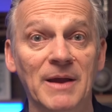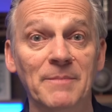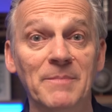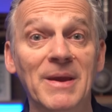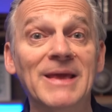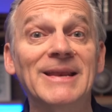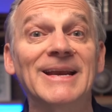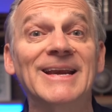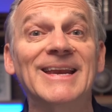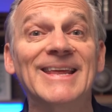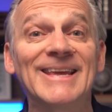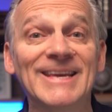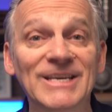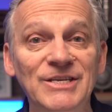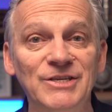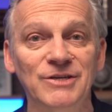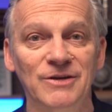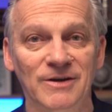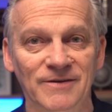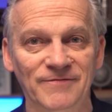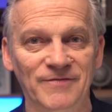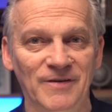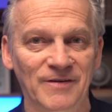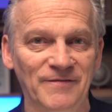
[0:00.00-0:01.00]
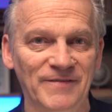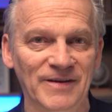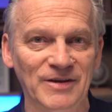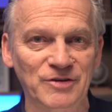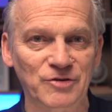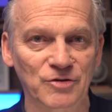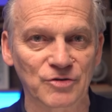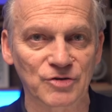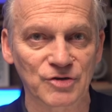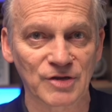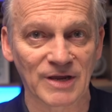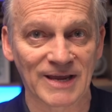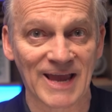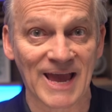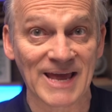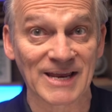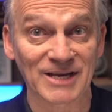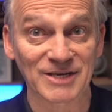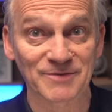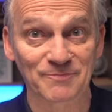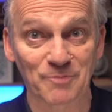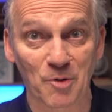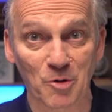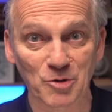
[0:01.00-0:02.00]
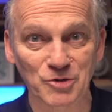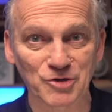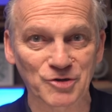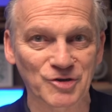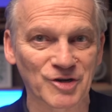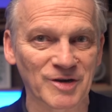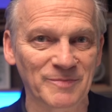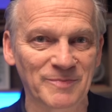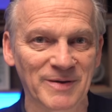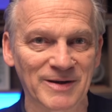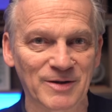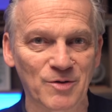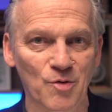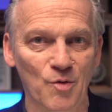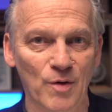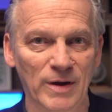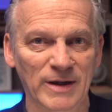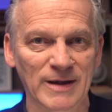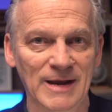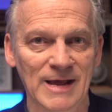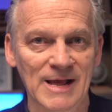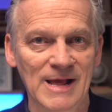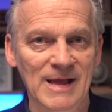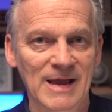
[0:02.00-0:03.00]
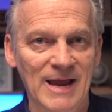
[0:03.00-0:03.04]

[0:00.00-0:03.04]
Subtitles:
made it easier for investors to gain exposure to Bitcoin.